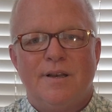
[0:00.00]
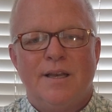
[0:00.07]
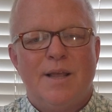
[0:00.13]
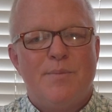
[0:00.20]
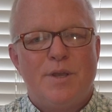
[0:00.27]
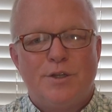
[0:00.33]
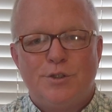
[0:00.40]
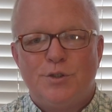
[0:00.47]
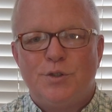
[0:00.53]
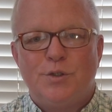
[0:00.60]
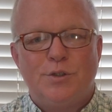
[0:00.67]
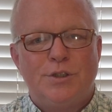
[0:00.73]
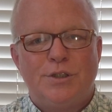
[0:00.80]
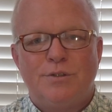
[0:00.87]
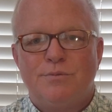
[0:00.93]
Let me
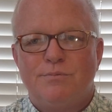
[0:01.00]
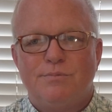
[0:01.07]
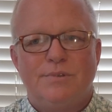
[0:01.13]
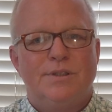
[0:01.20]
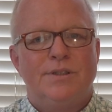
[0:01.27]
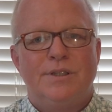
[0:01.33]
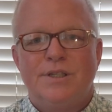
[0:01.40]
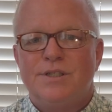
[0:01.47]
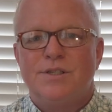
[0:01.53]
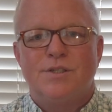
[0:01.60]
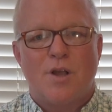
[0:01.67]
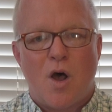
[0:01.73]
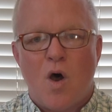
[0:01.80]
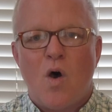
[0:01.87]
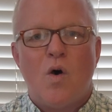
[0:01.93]
assure you, this is
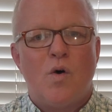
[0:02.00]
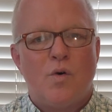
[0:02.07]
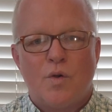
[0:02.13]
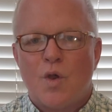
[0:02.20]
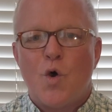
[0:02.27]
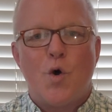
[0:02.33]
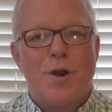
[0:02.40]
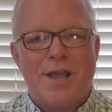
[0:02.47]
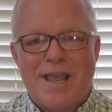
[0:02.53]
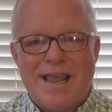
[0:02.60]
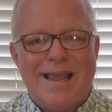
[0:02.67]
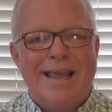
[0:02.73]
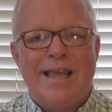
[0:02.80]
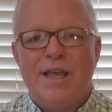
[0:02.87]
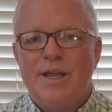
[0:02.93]
all going
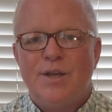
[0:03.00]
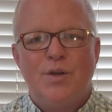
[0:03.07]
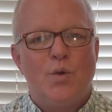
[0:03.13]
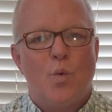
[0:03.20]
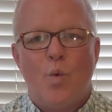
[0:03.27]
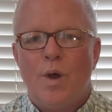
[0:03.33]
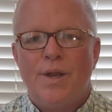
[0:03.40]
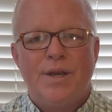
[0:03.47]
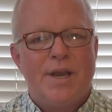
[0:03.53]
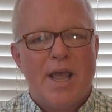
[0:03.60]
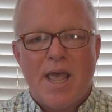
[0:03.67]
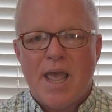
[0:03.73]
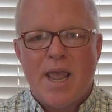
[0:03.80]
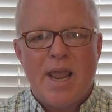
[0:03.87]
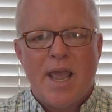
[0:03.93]
to end one
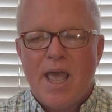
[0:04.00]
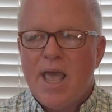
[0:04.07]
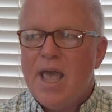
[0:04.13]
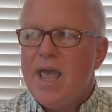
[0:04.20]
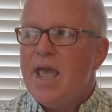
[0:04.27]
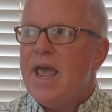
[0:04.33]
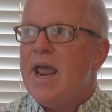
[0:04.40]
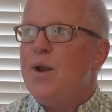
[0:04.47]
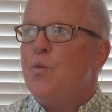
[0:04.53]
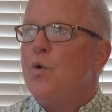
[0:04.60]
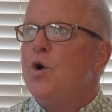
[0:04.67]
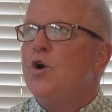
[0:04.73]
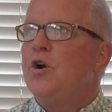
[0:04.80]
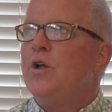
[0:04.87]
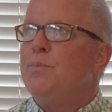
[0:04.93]
day, and
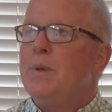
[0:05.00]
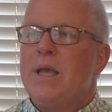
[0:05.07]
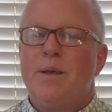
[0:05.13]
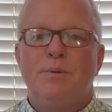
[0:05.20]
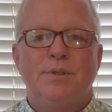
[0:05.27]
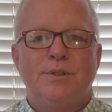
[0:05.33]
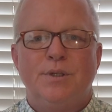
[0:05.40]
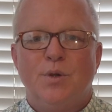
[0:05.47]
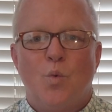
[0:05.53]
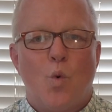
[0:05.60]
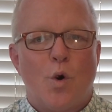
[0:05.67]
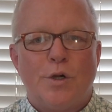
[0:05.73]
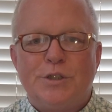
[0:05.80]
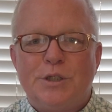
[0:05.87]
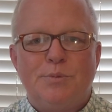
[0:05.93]
we're going to be able to
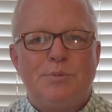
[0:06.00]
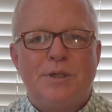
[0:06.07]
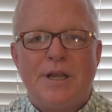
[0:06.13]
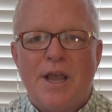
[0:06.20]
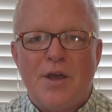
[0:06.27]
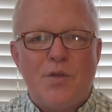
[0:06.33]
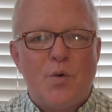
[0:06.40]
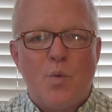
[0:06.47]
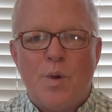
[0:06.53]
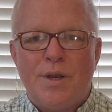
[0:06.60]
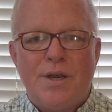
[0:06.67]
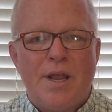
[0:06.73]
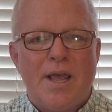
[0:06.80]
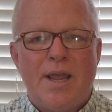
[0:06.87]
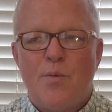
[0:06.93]
worship together
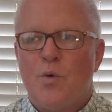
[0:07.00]
one day.